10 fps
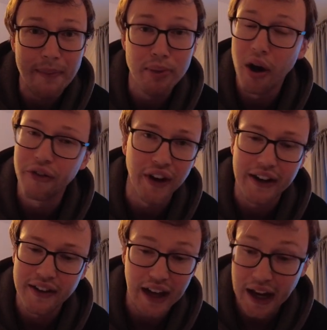
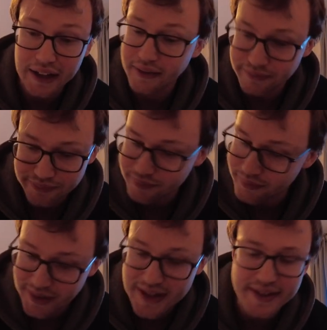Perfect. Like,
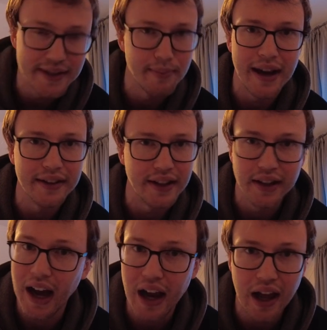this is
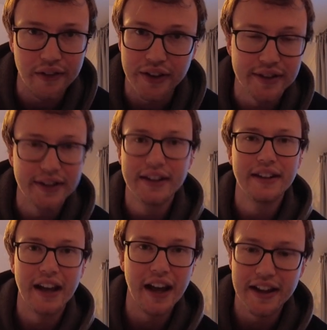amazing. I love it.
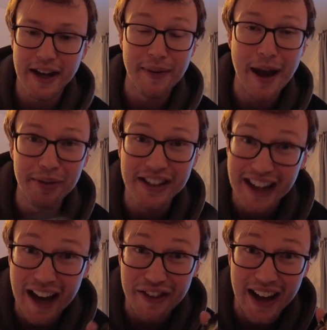And I'm happy that
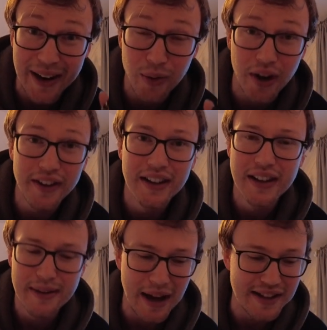I have another one.
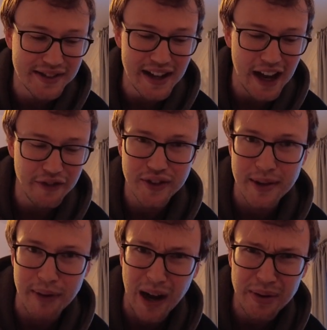I still have
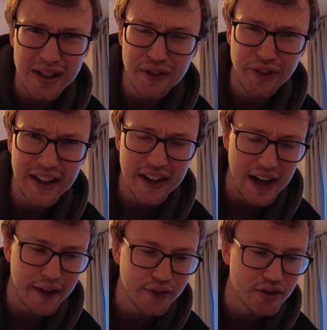the barbecue thing that
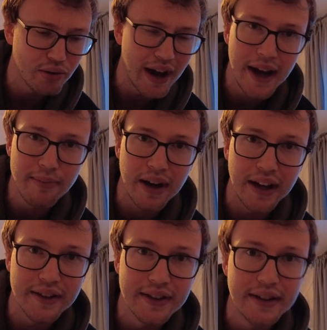I have to try,
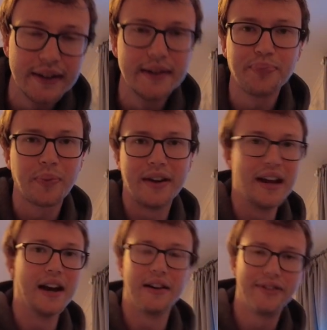but
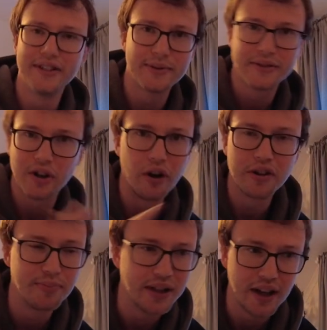yeah, this is going
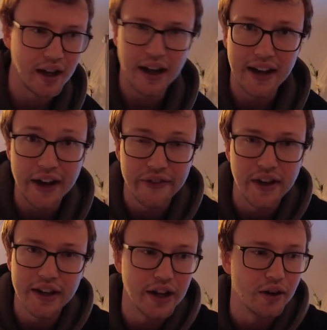to be another
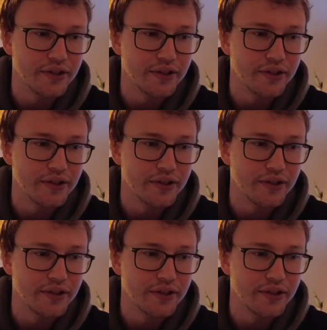video.